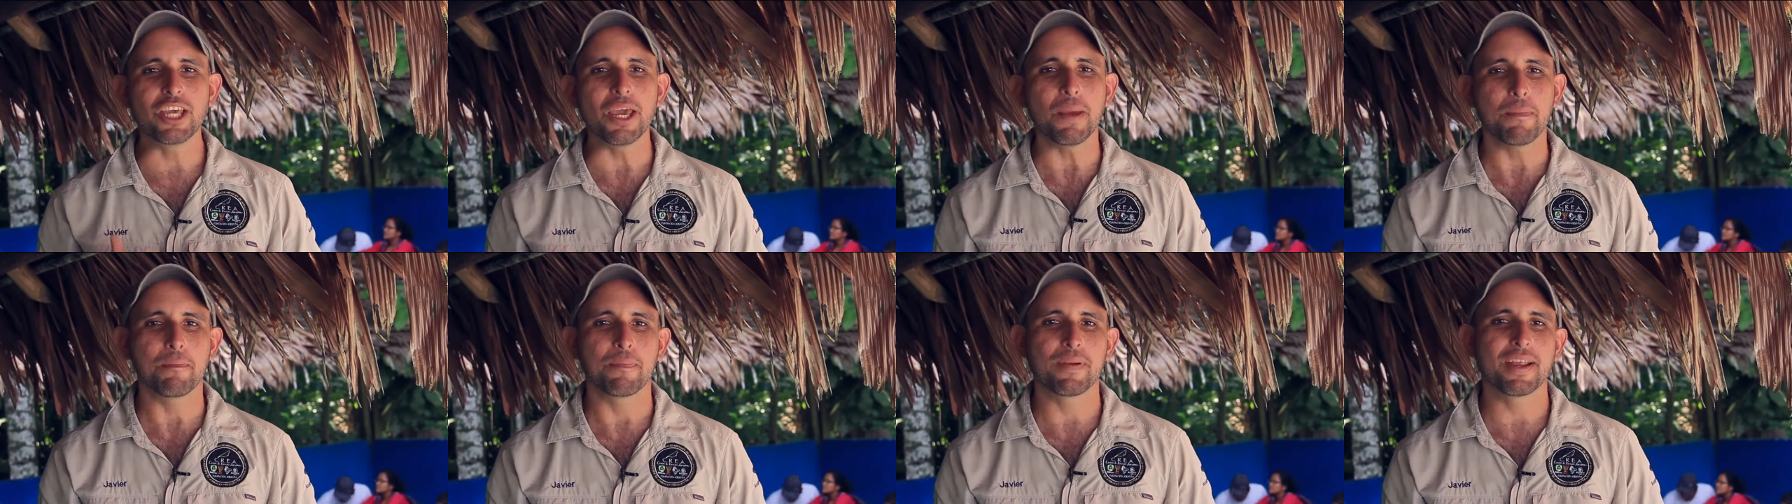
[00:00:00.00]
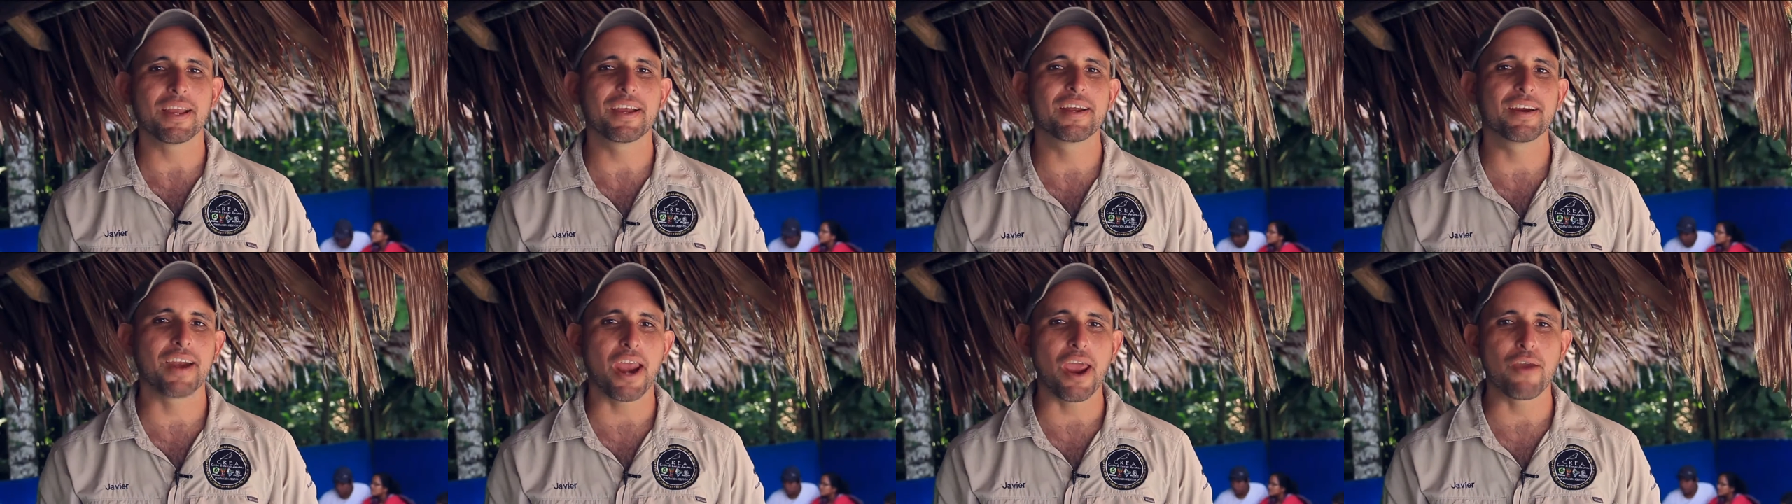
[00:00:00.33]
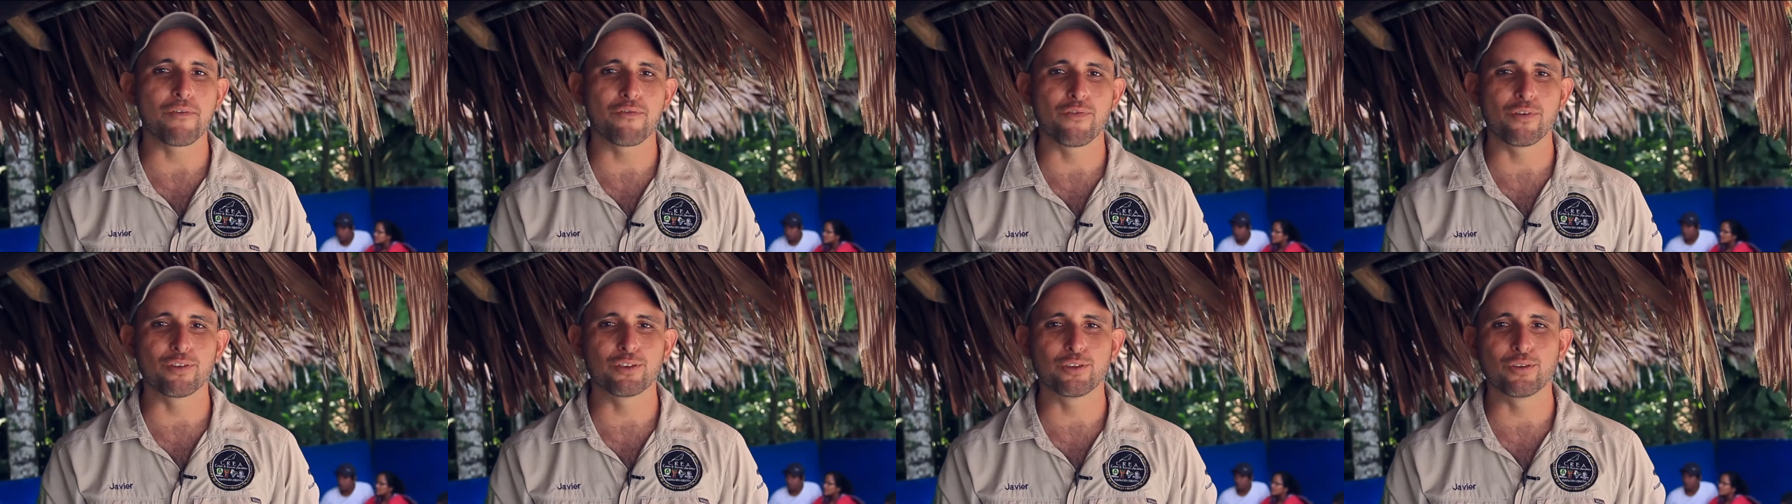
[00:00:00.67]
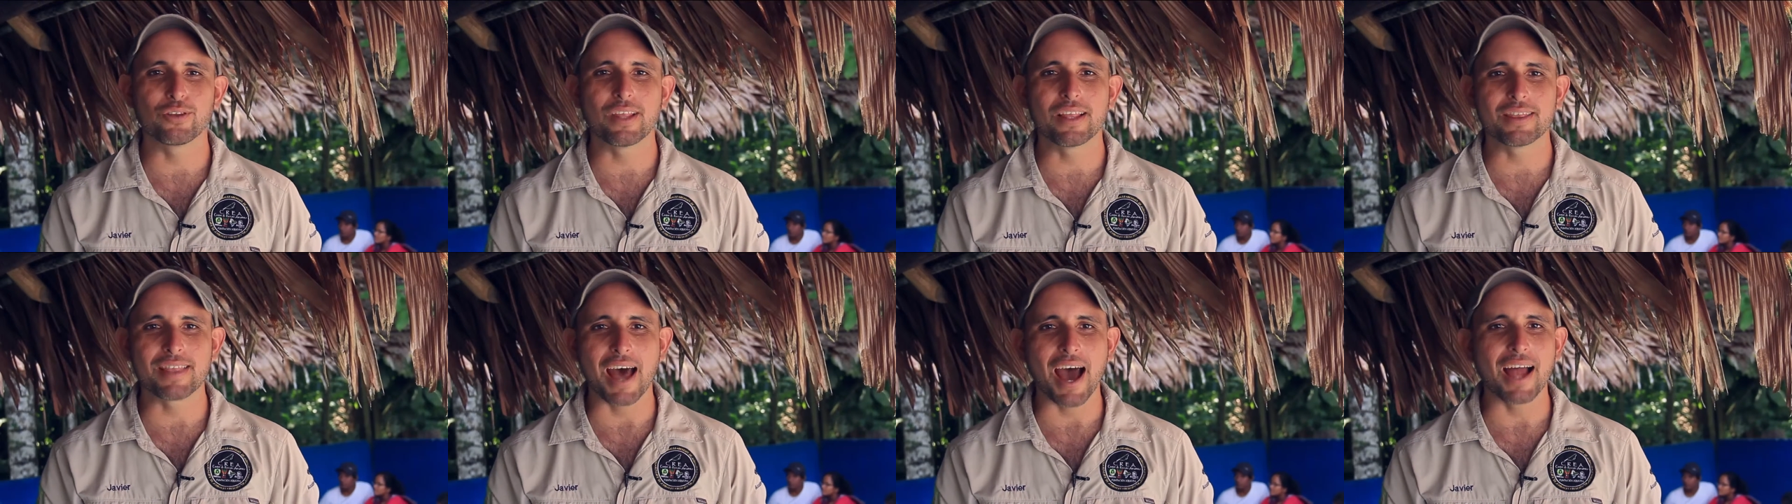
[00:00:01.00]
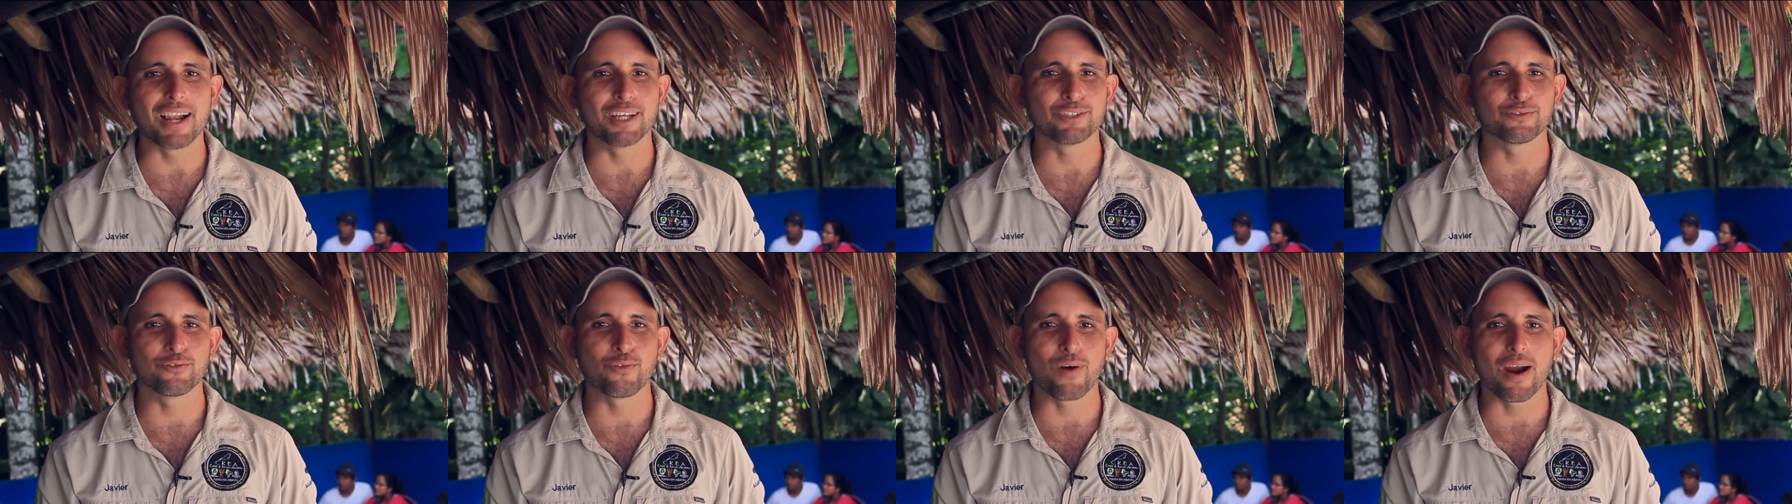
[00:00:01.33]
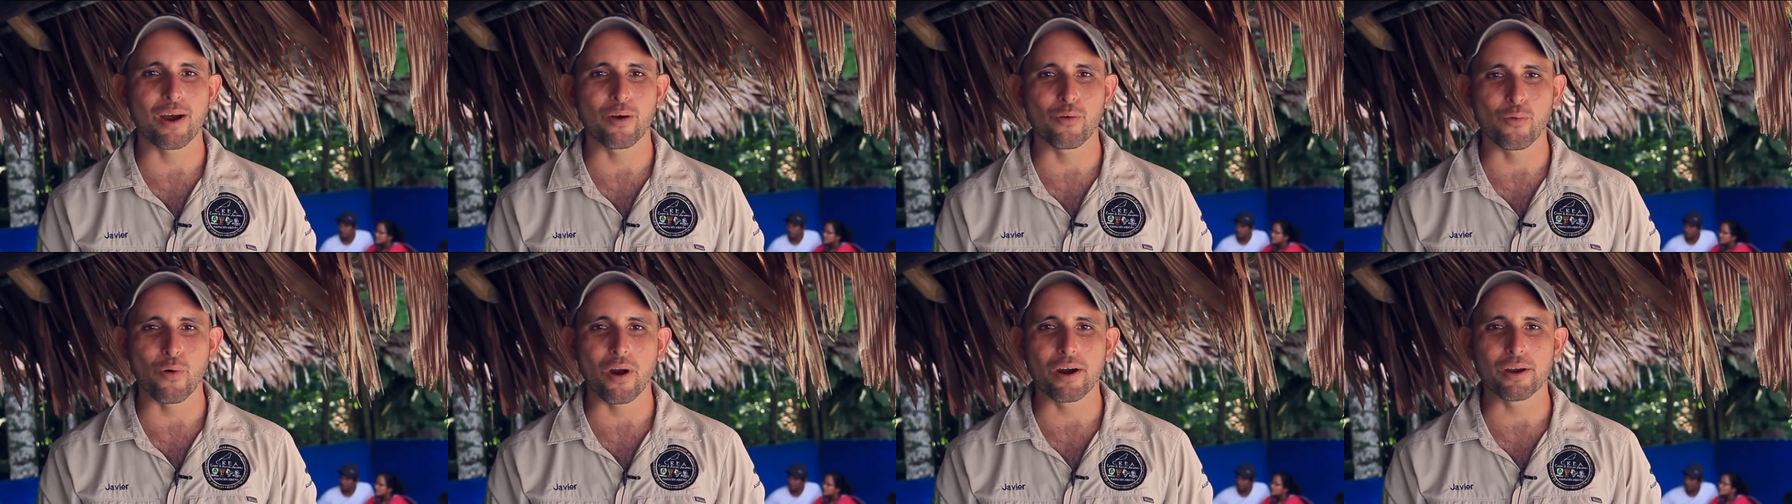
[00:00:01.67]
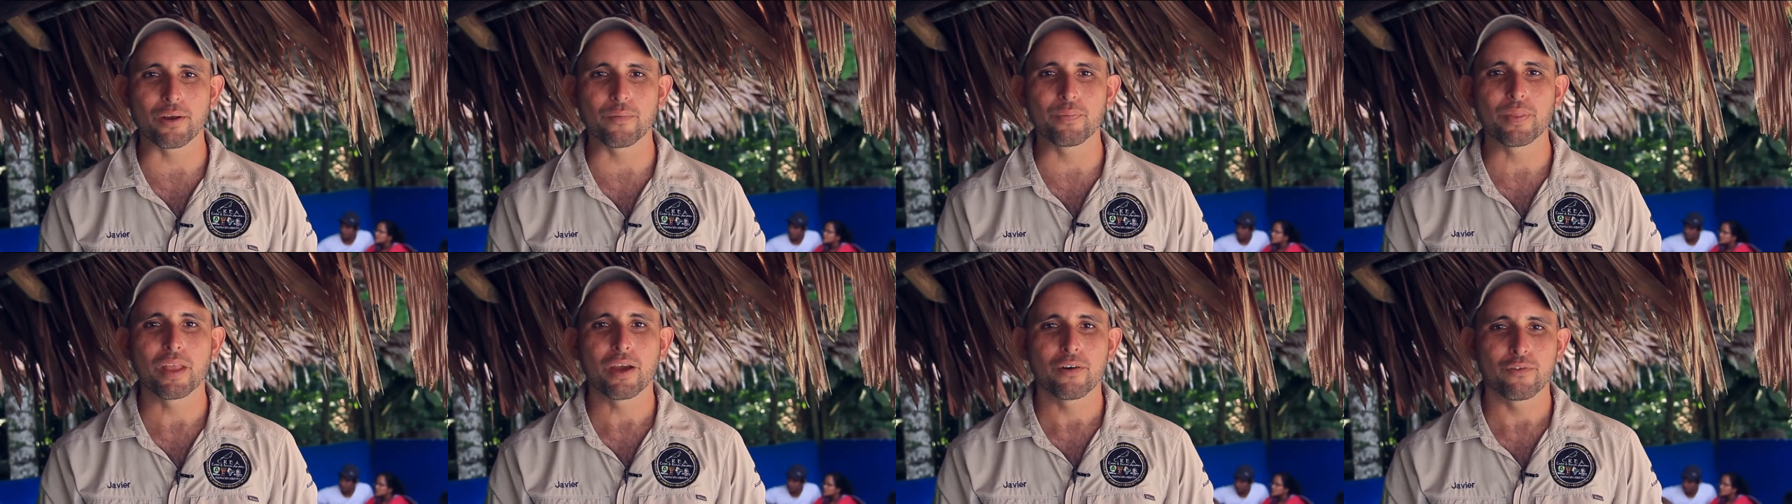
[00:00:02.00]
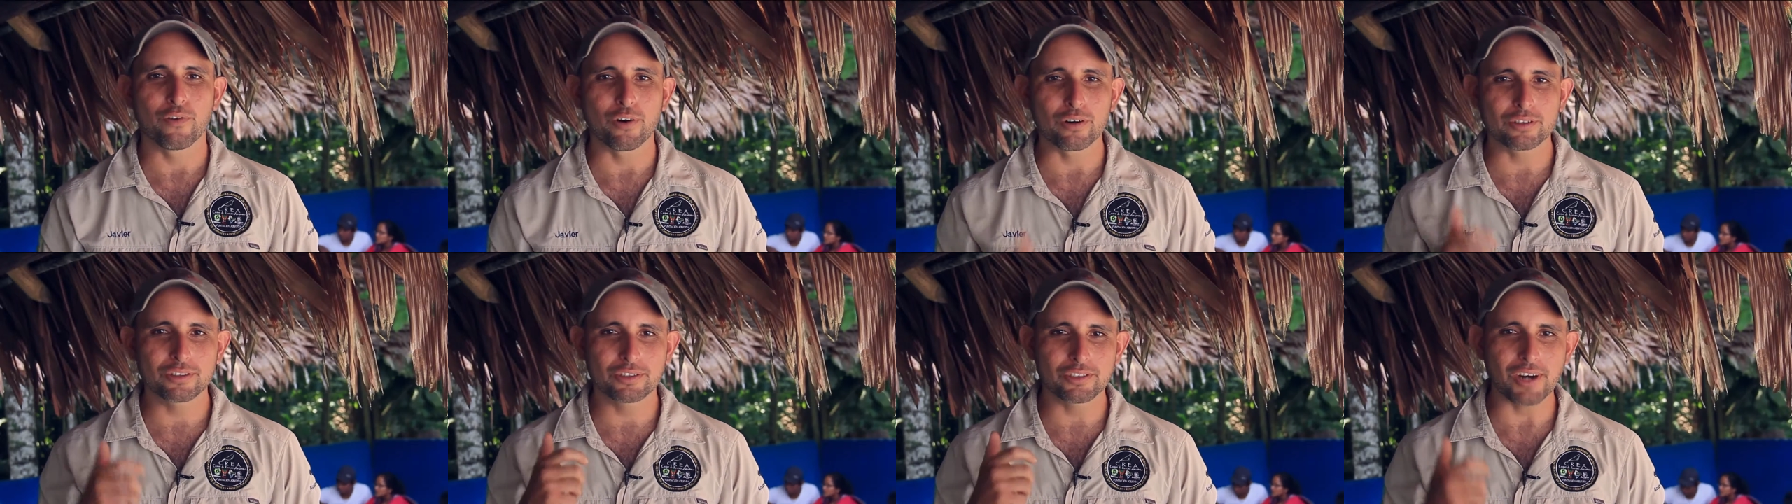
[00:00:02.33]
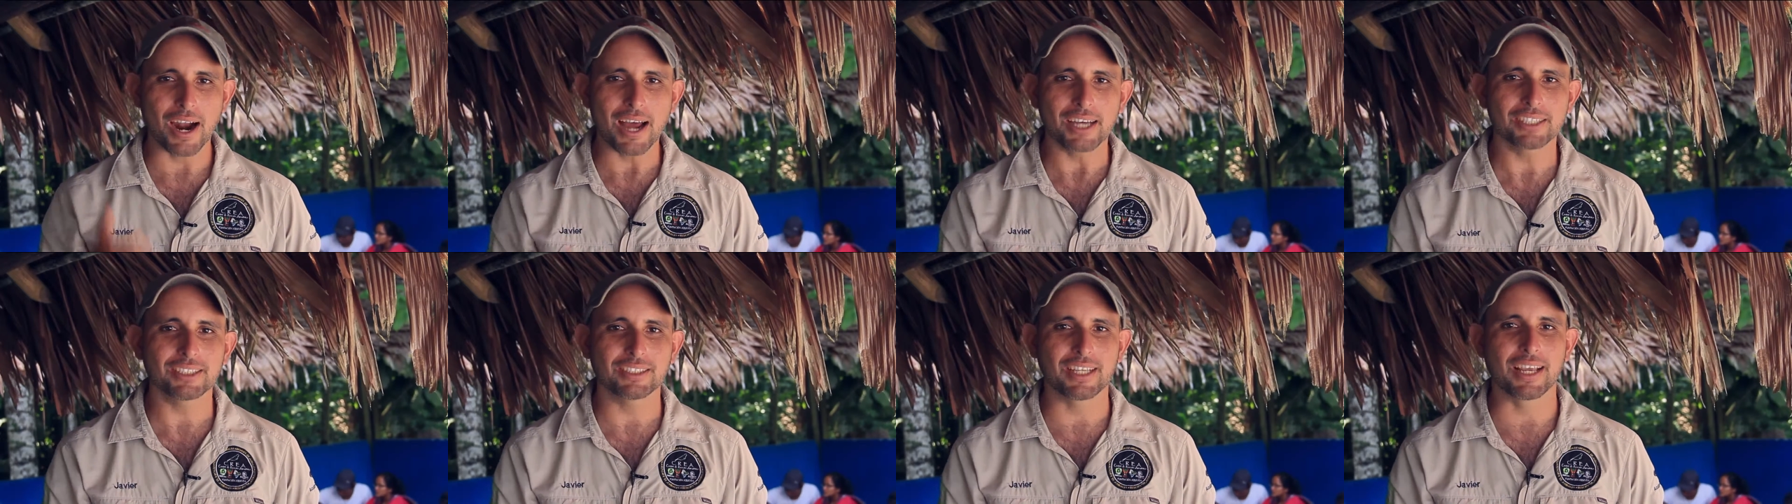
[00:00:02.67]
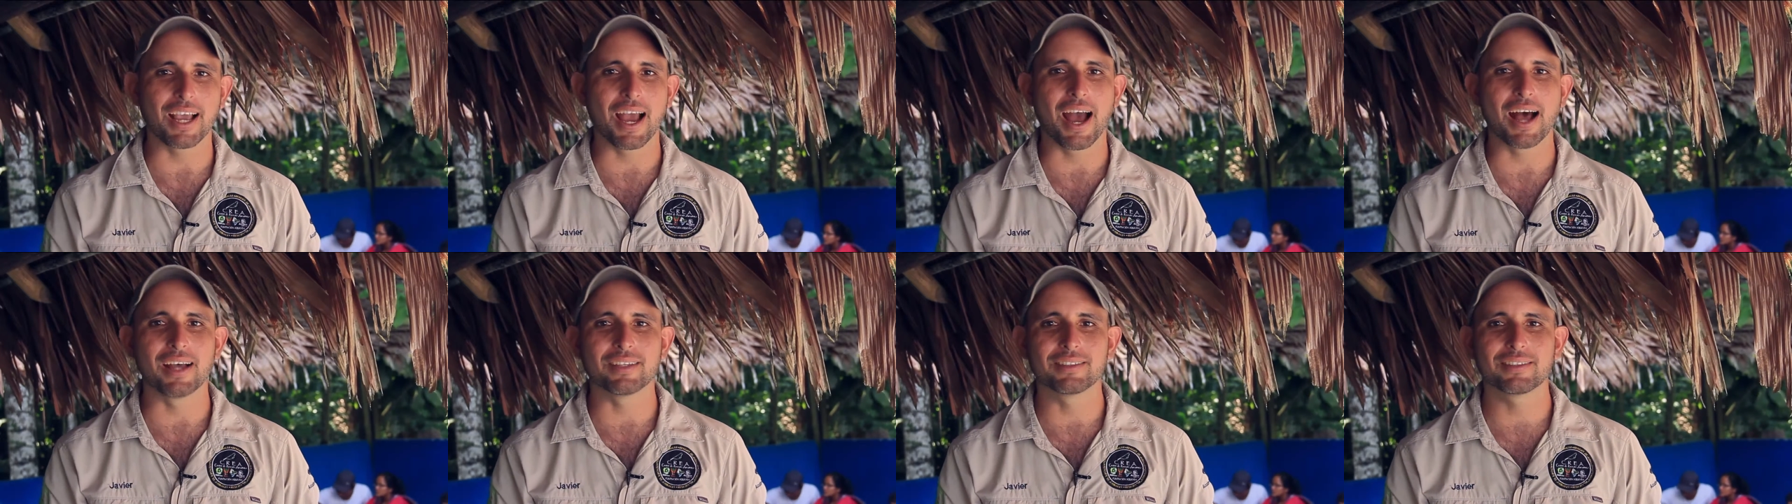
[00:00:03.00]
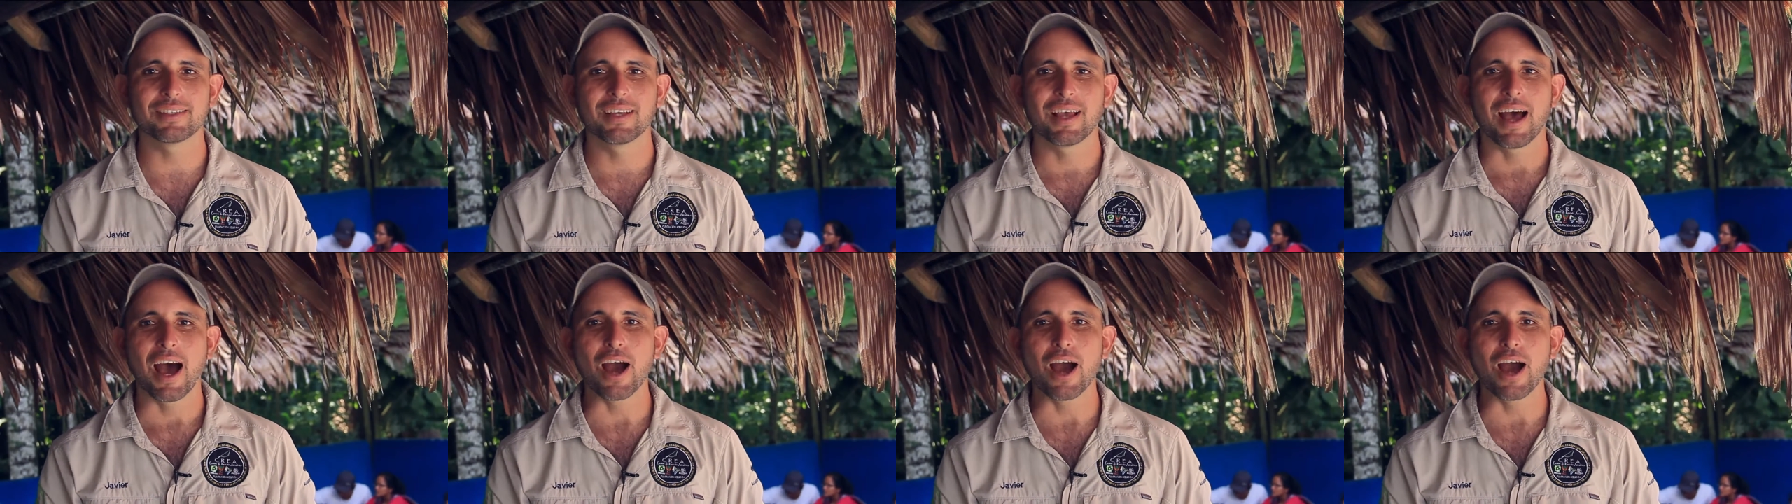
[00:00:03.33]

deeply grateful to the Dallas World Aquarium for trusting us